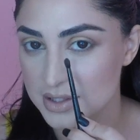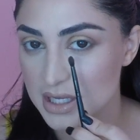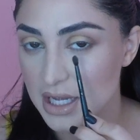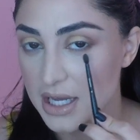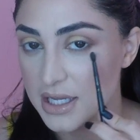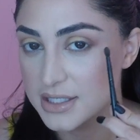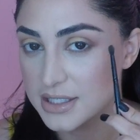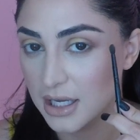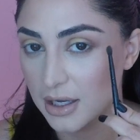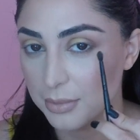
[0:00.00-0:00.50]

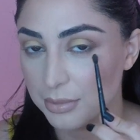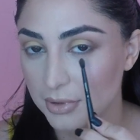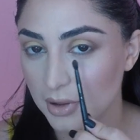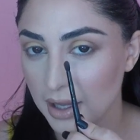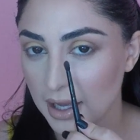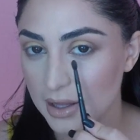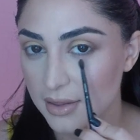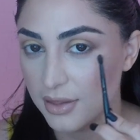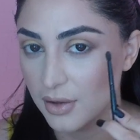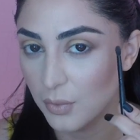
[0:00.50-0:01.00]
to apply
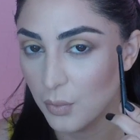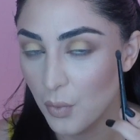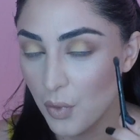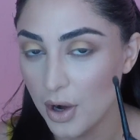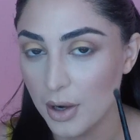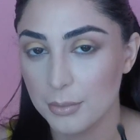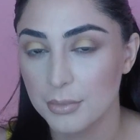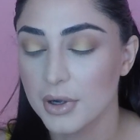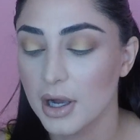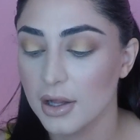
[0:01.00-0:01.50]
the warm
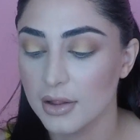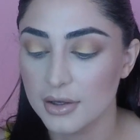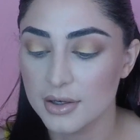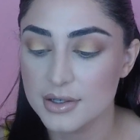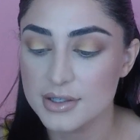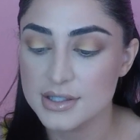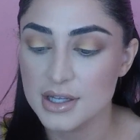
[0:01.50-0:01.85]
colors,